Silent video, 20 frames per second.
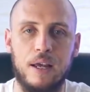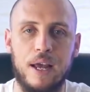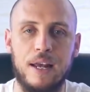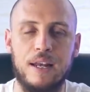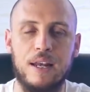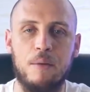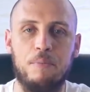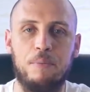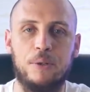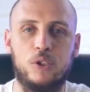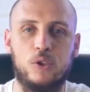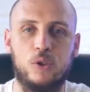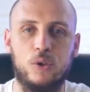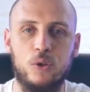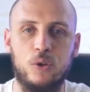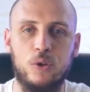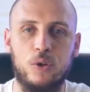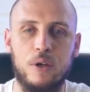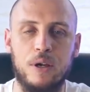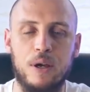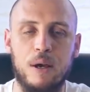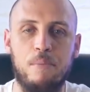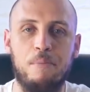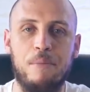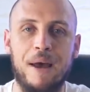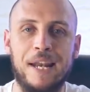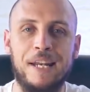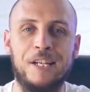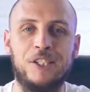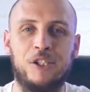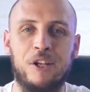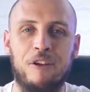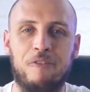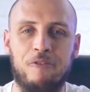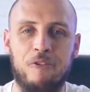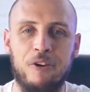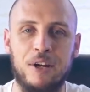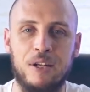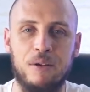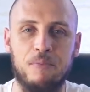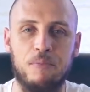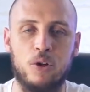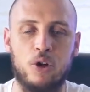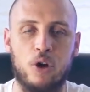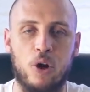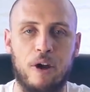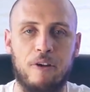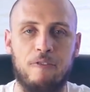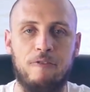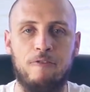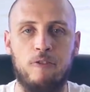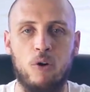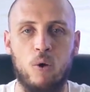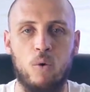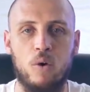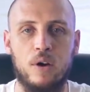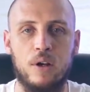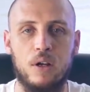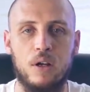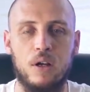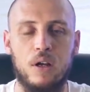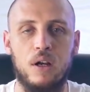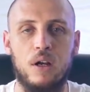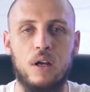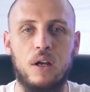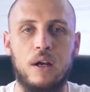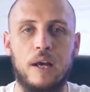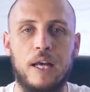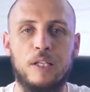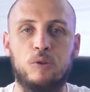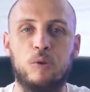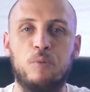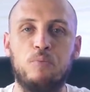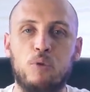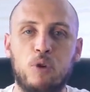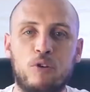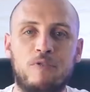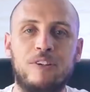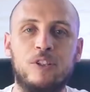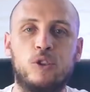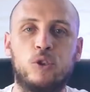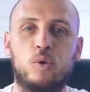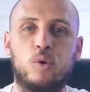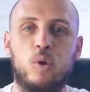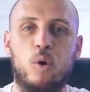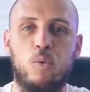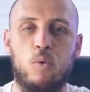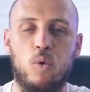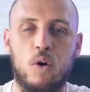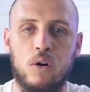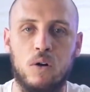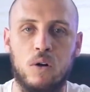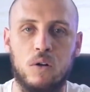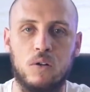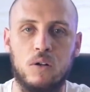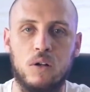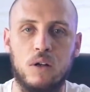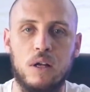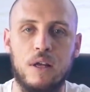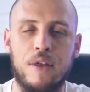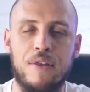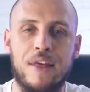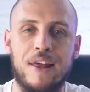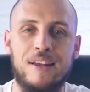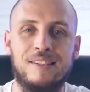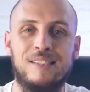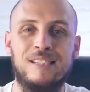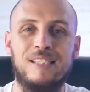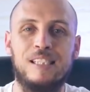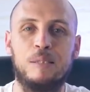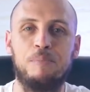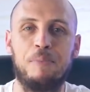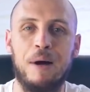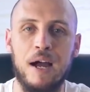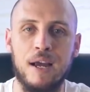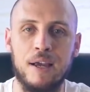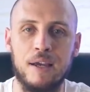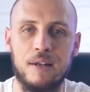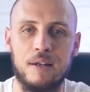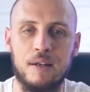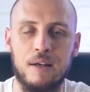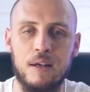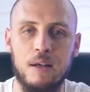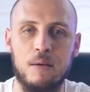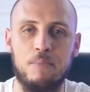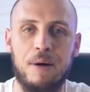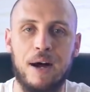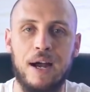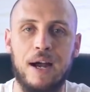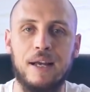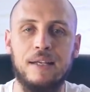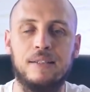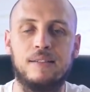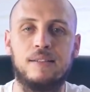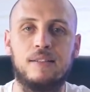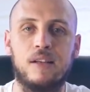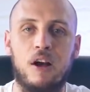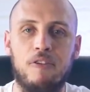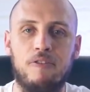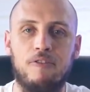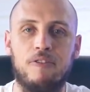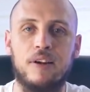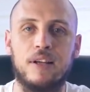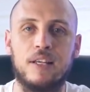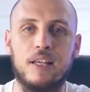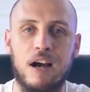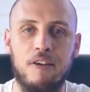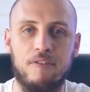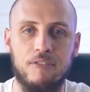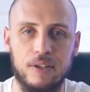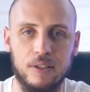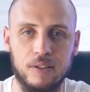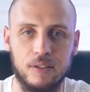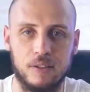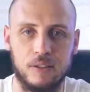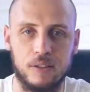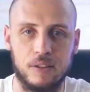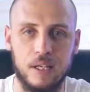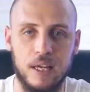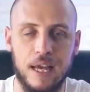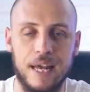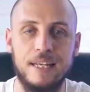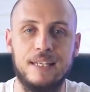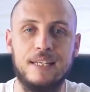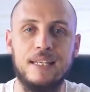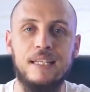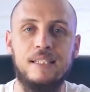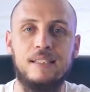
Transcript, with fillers: and number two, manage their freedom going forward as we move into a world that is inspired by self governance and